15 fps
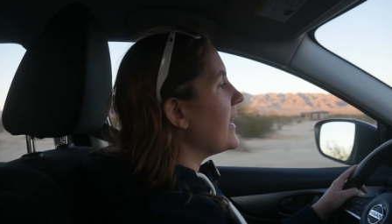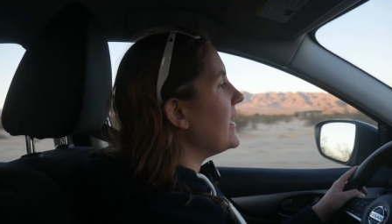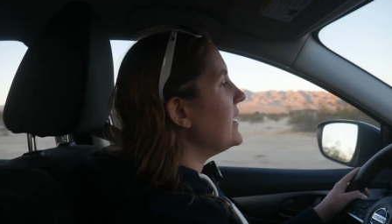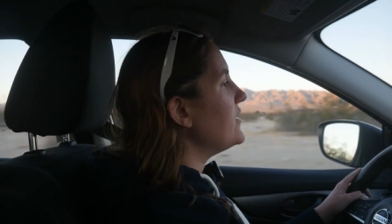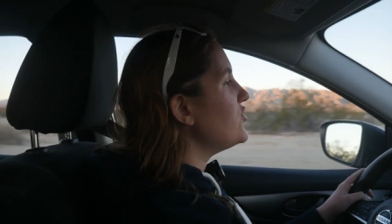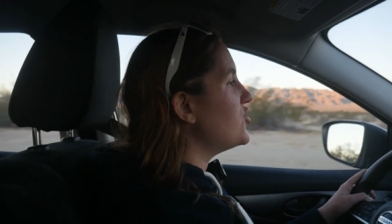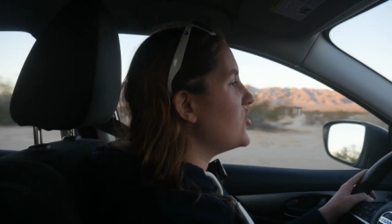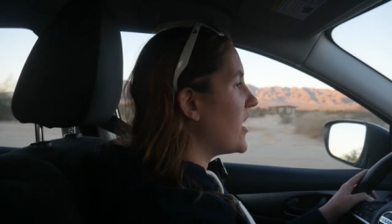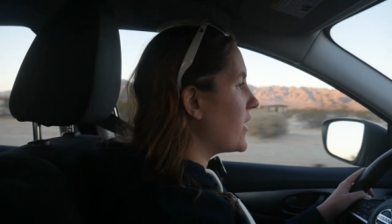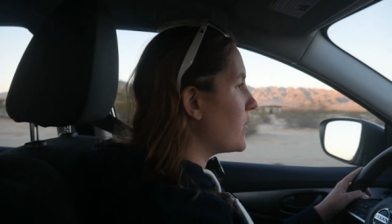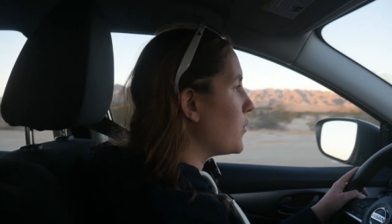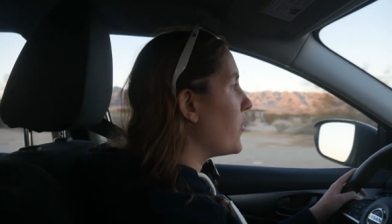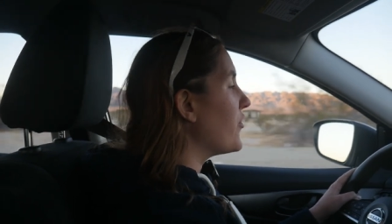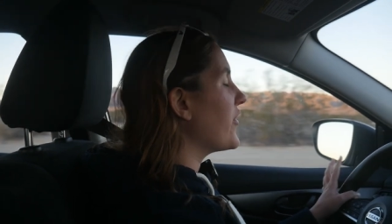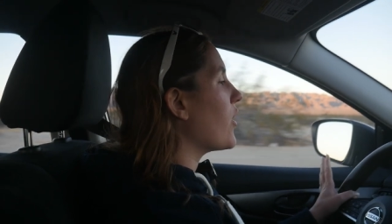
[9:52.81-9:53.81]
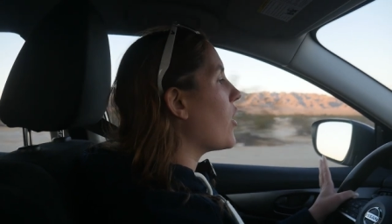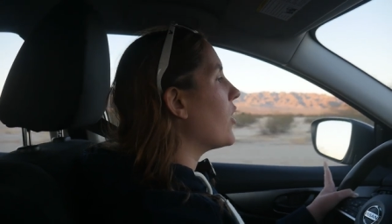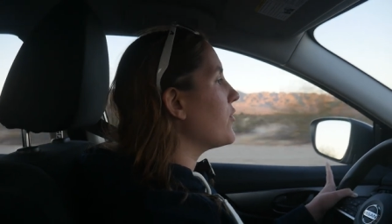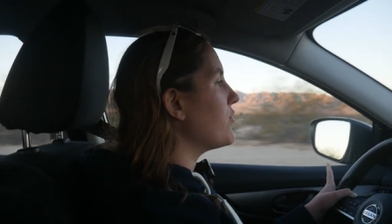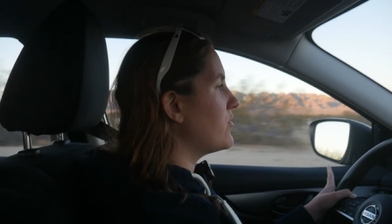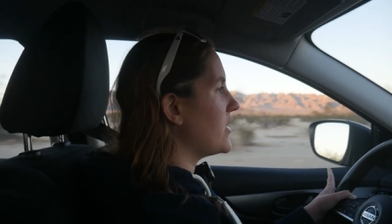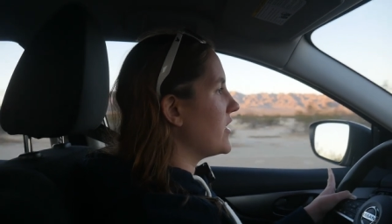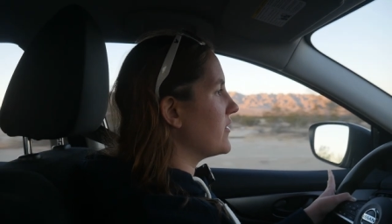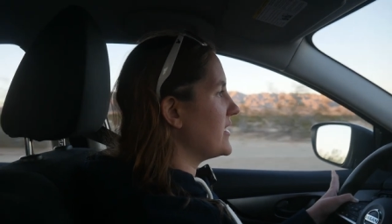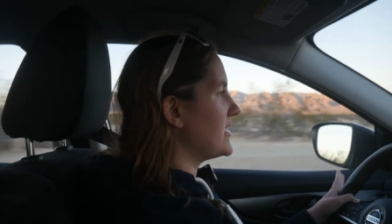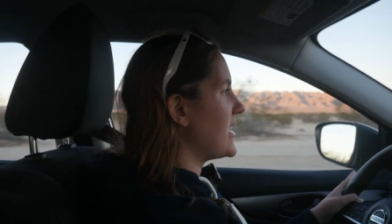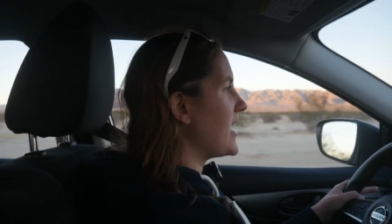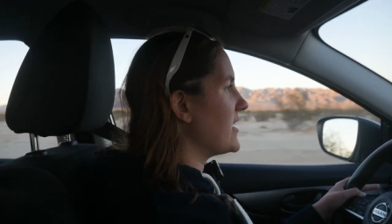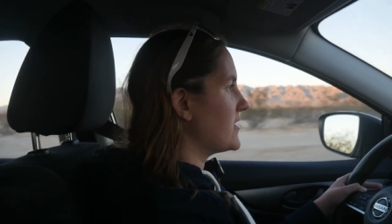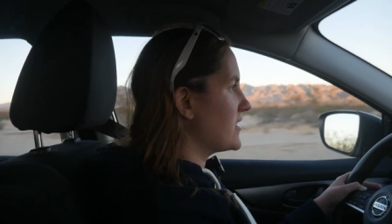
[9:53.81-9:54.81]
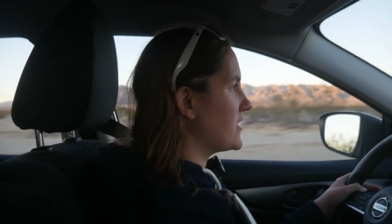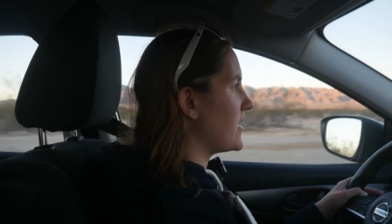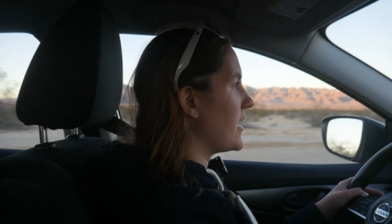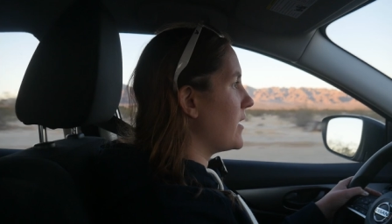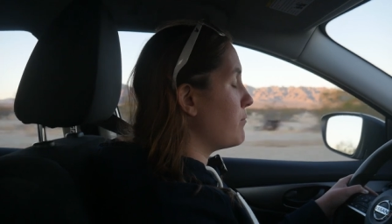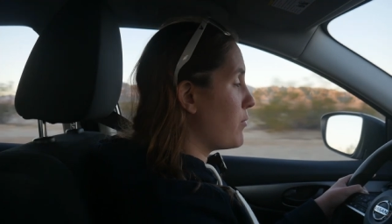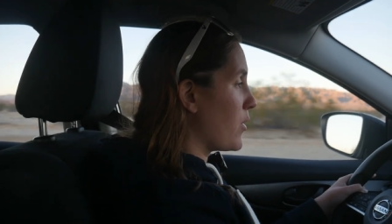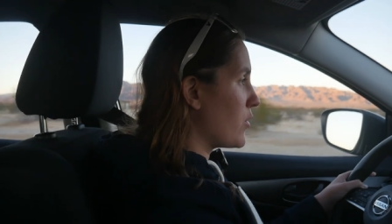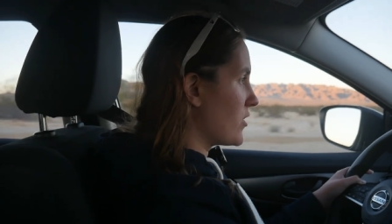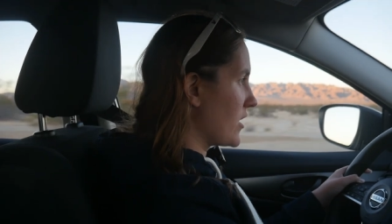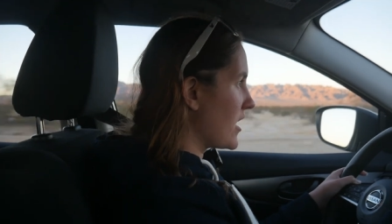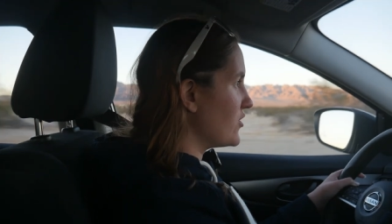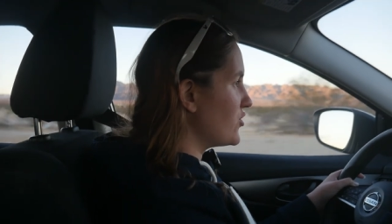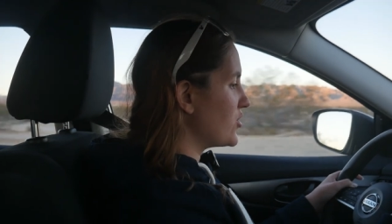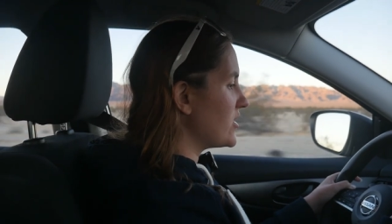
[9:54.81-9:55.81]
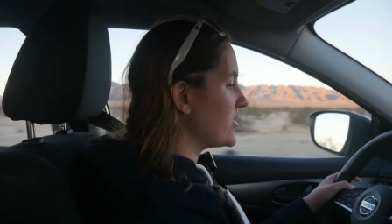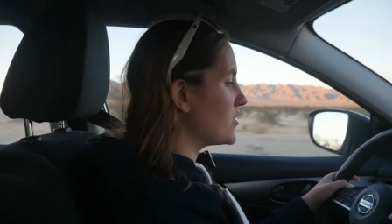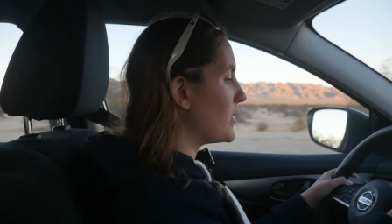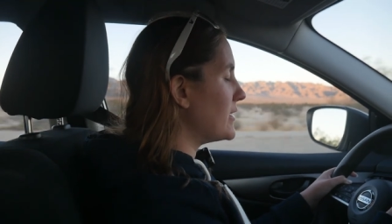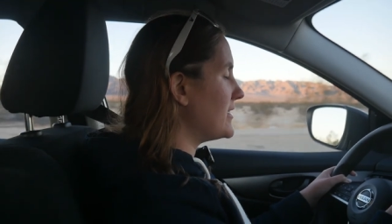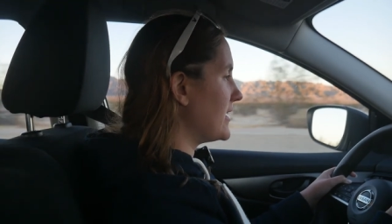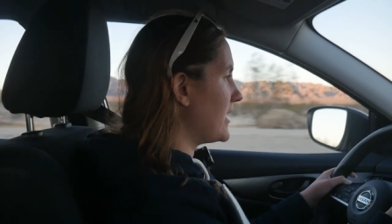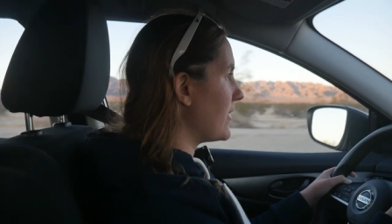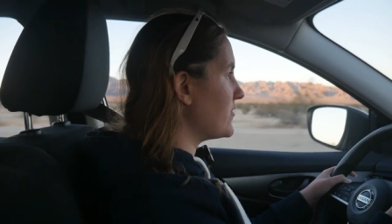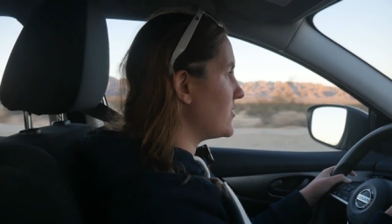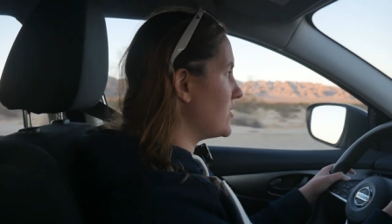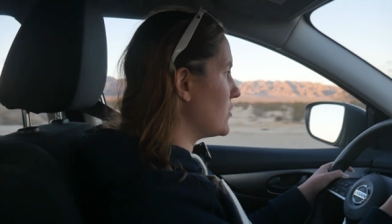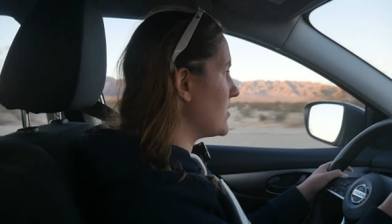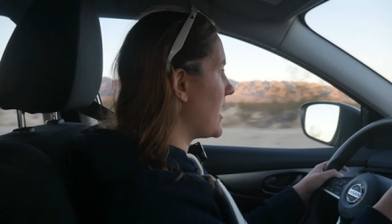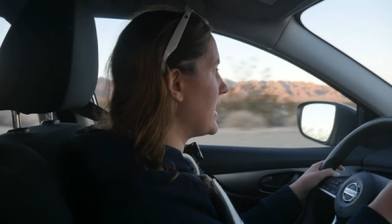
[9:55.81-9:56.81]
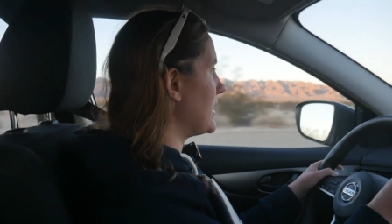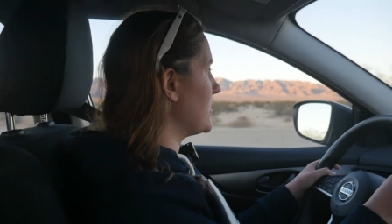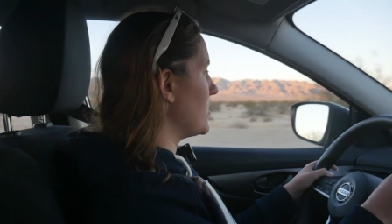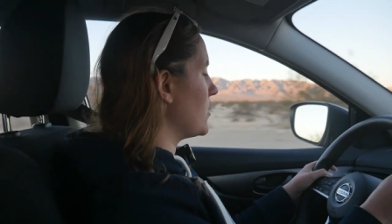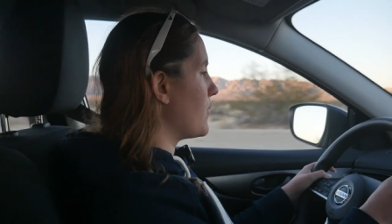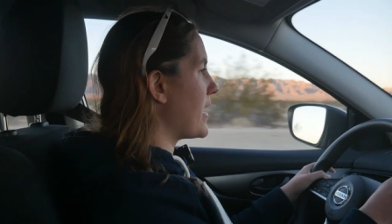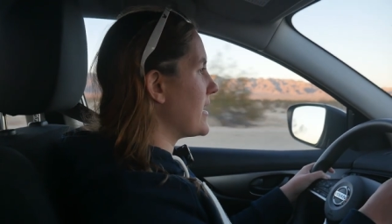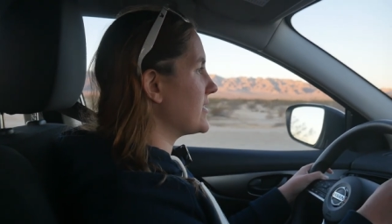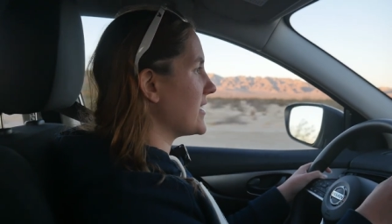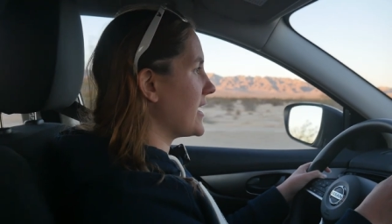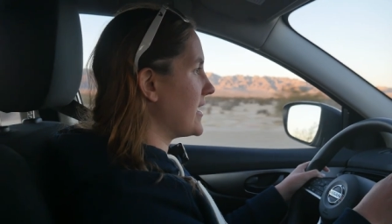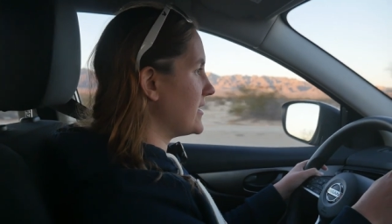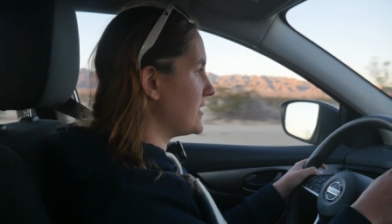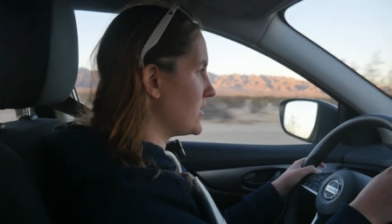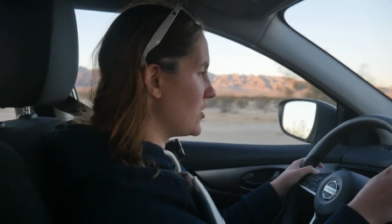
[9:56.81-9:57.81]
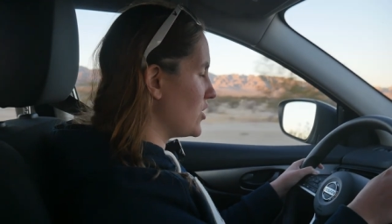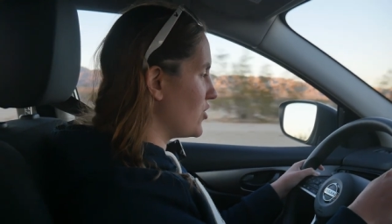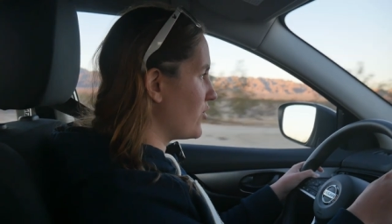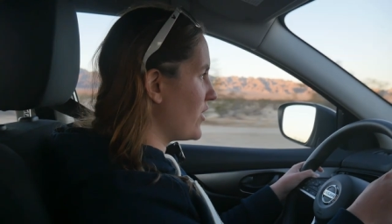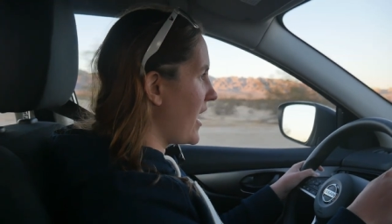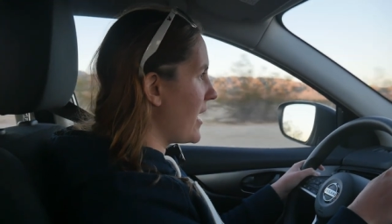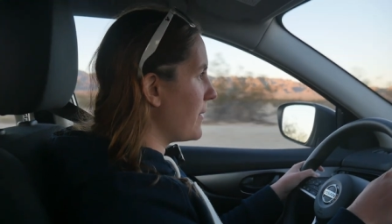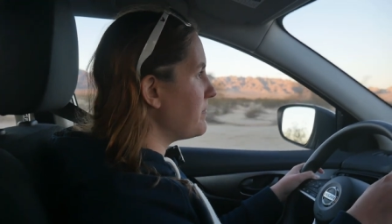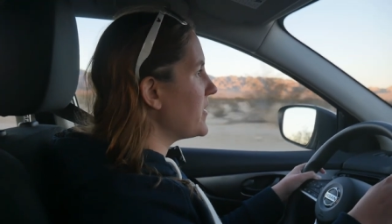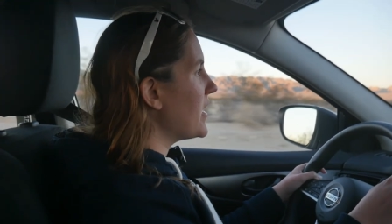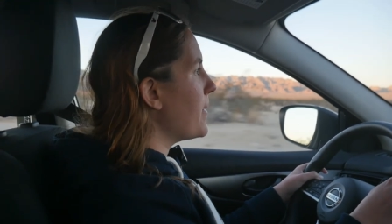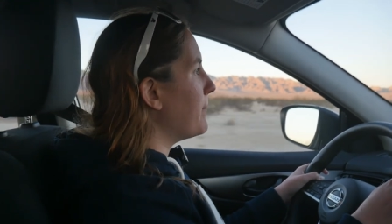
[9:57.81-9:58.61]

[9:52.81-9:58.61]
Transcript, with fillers: in general, there are theory tests in both countries, so I did have to do that in the US and in the UK.